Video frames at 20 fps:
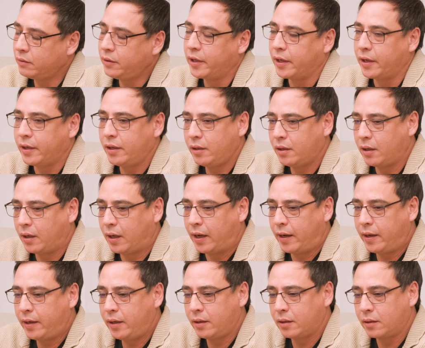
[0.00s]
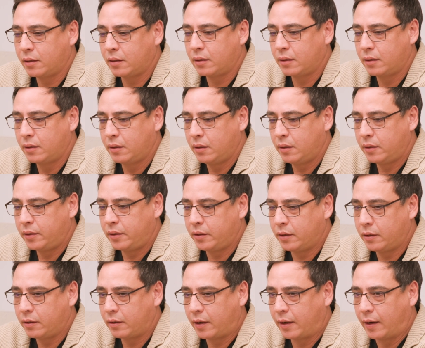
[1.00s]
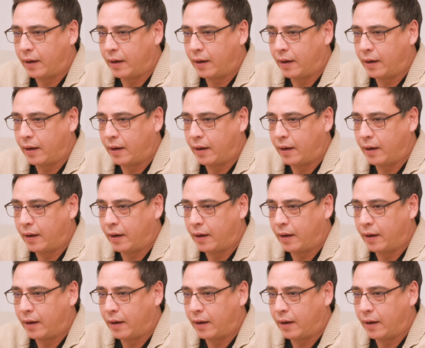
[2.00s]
Okay. Mm-hmm.